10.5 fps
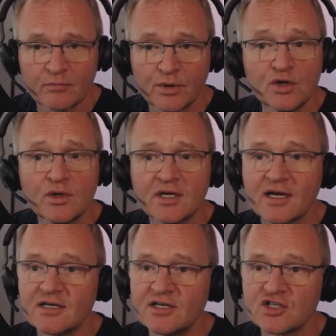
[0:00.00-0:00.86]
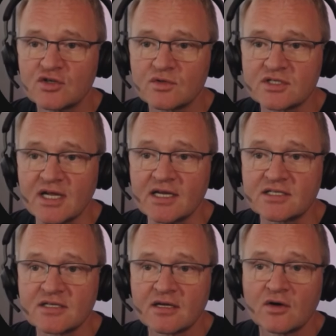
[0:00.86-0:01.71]
but you can add additional
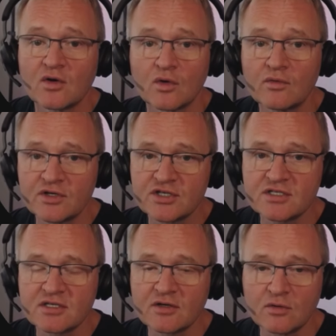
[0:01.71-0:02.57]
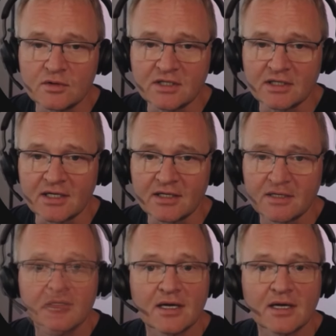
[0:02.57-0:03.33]
states or adjust accordingly